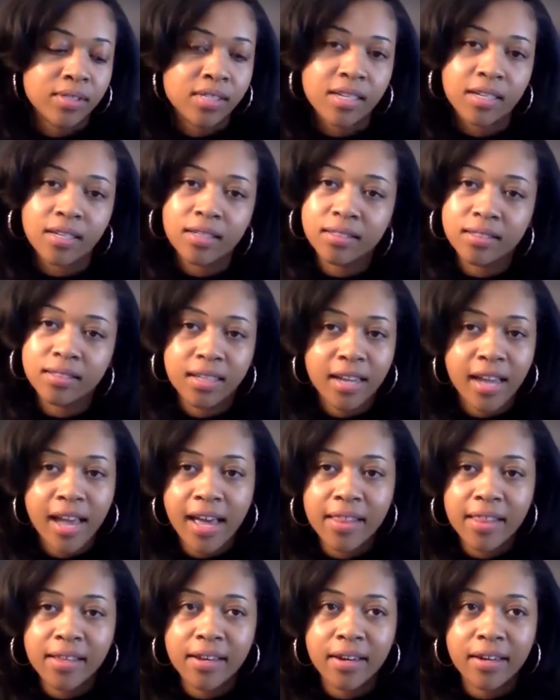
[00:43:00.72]
deals
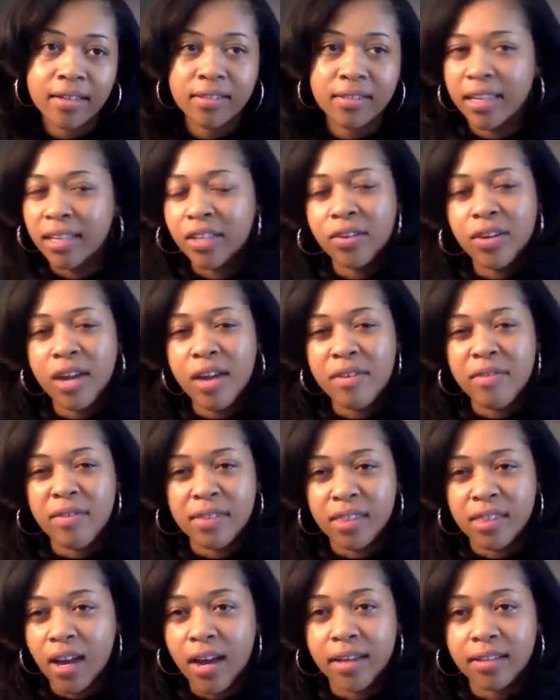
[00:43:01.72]
together. Like you never
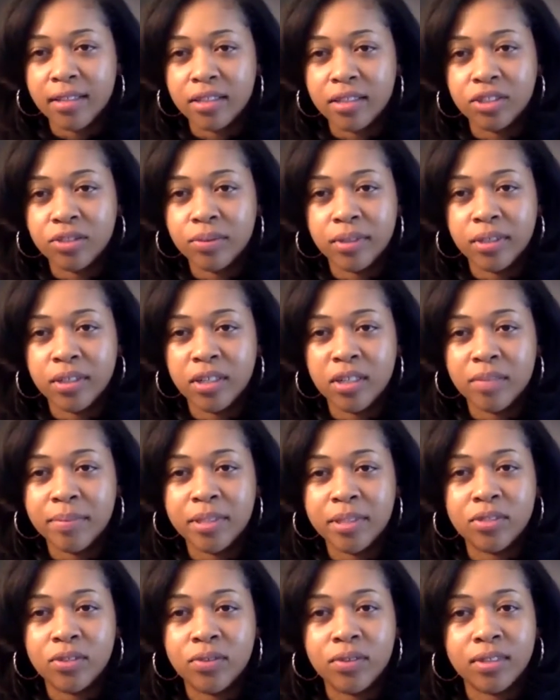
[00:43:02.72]
even thought that you were going to
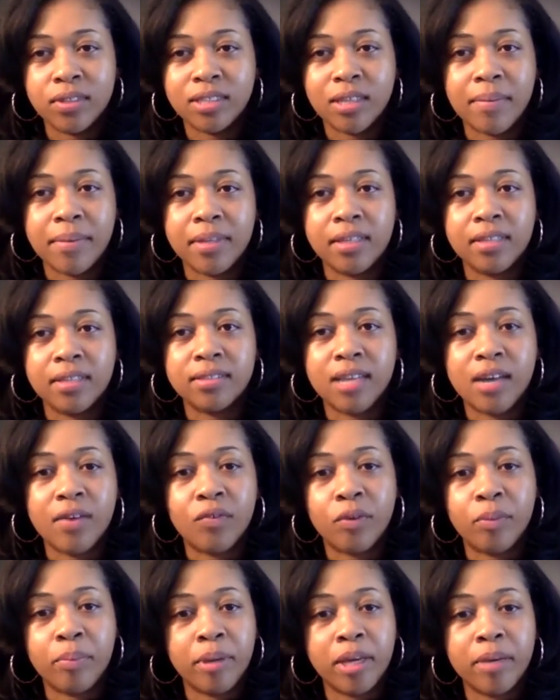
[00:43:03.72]
be doing some of this
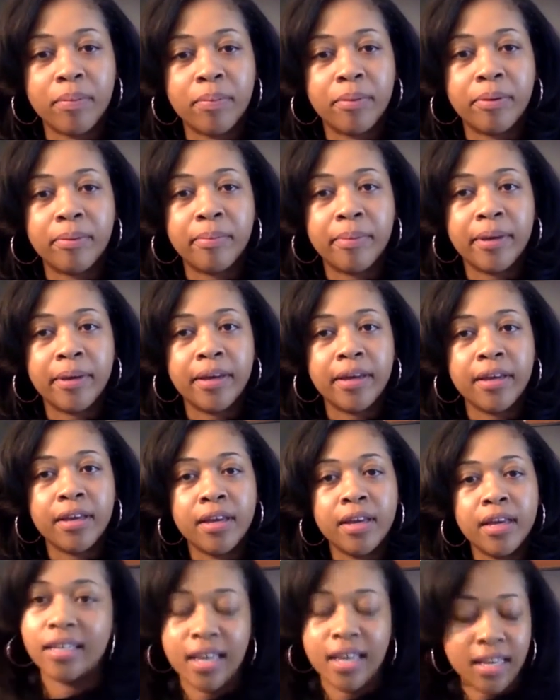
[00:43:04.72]
stuff with people, but
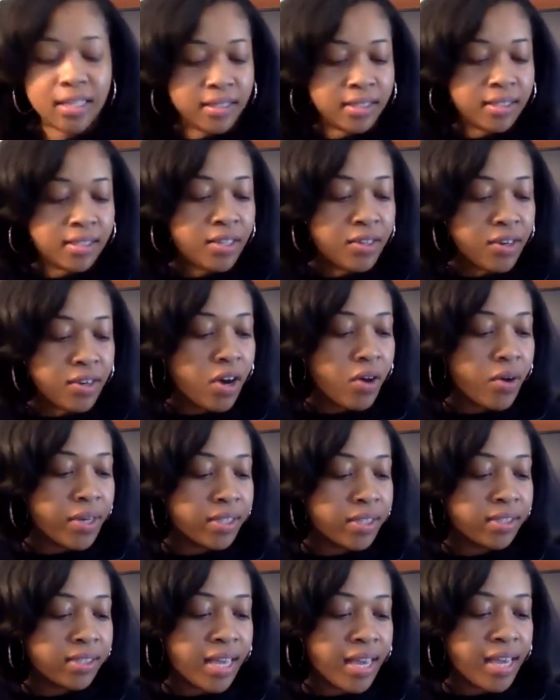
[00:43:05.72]
it's you know
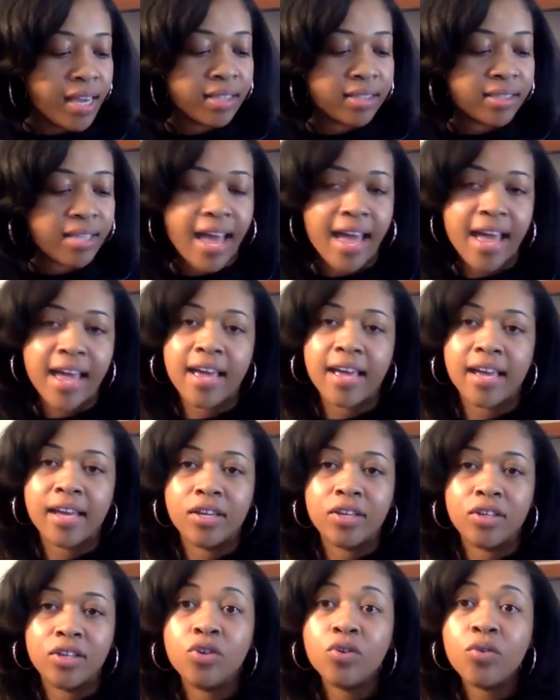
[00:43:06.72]
it's things
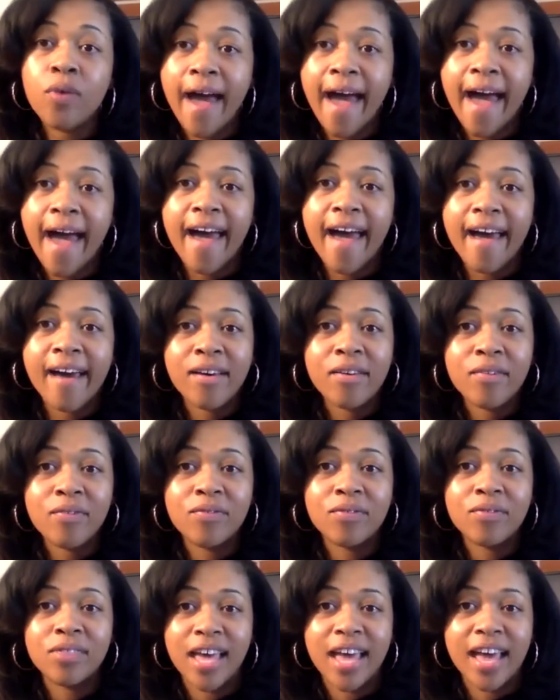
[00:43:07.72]
that you have
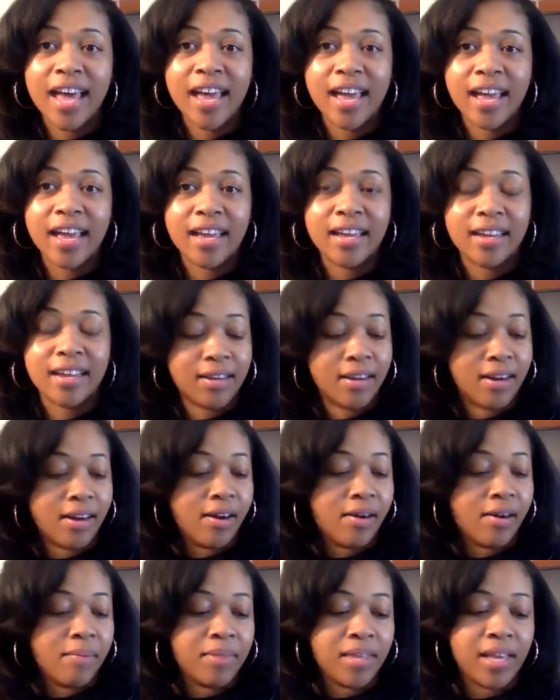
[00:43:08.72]
that
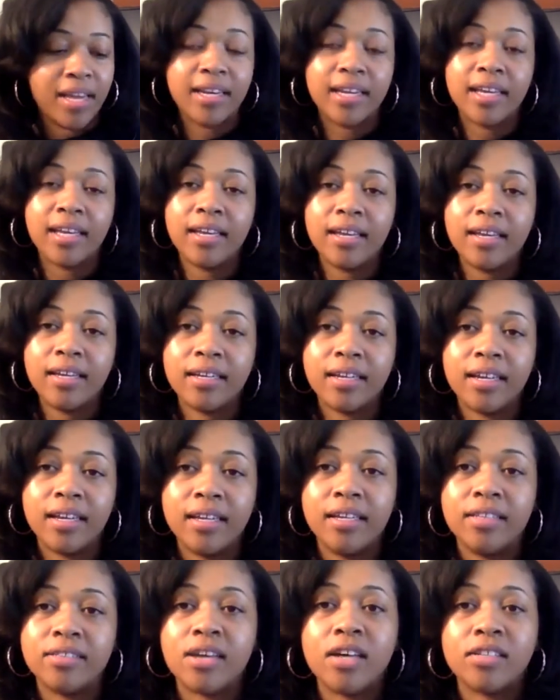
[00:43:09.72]
um, they need,
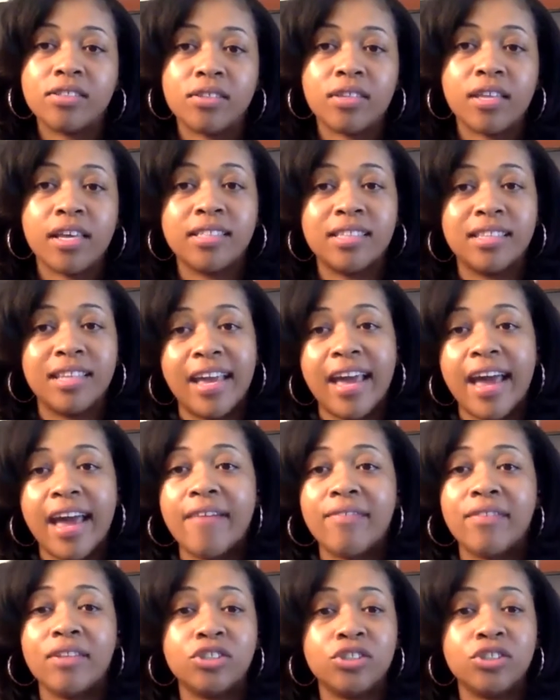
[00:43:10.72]
and it's also things that they
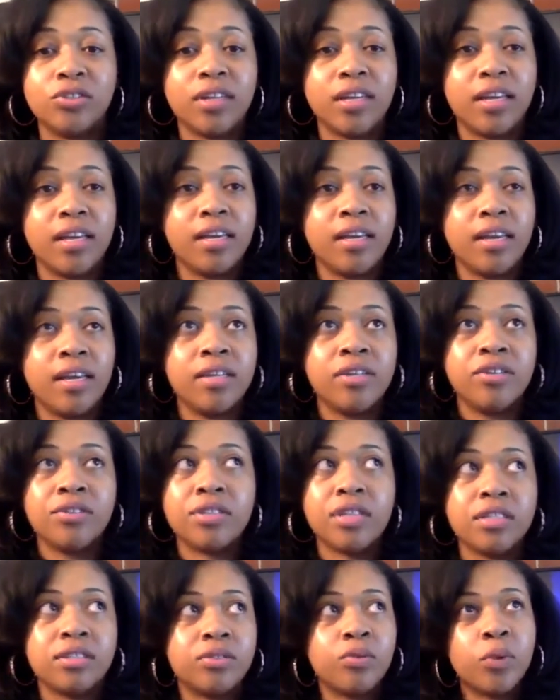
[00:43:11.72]
have that you need, and you
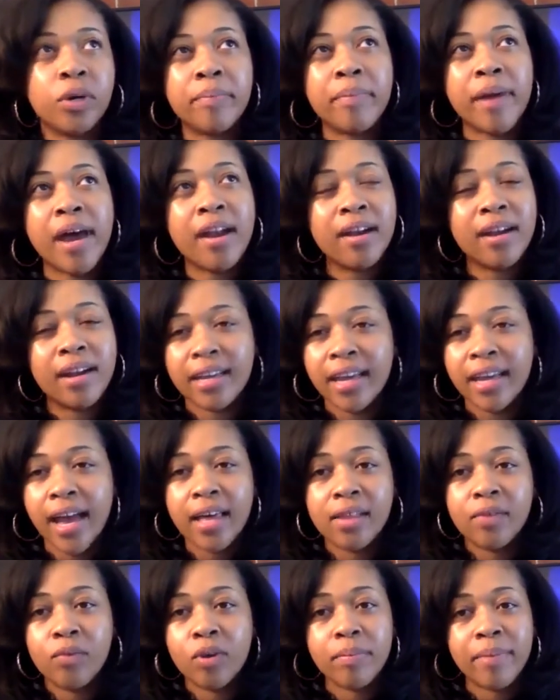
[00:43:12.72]
just right. better
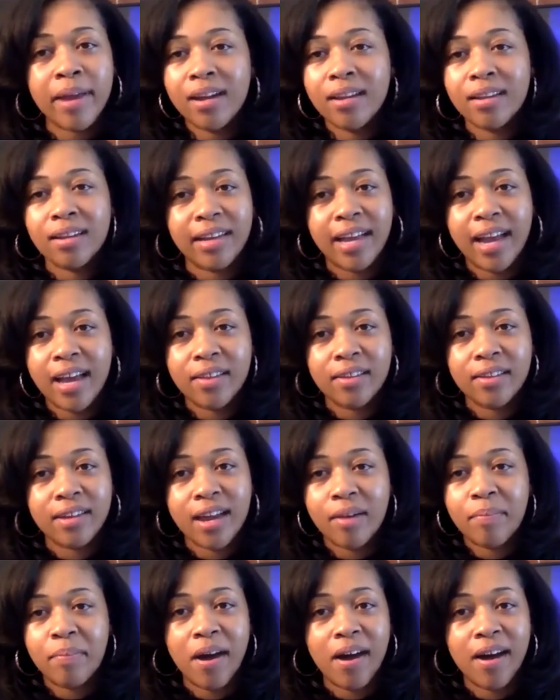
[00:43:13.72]
together. We're better together,
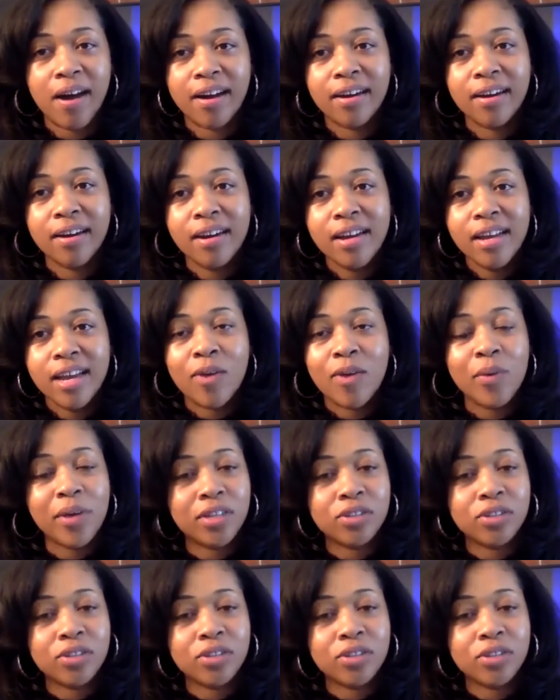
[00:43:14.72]
not apart, and we can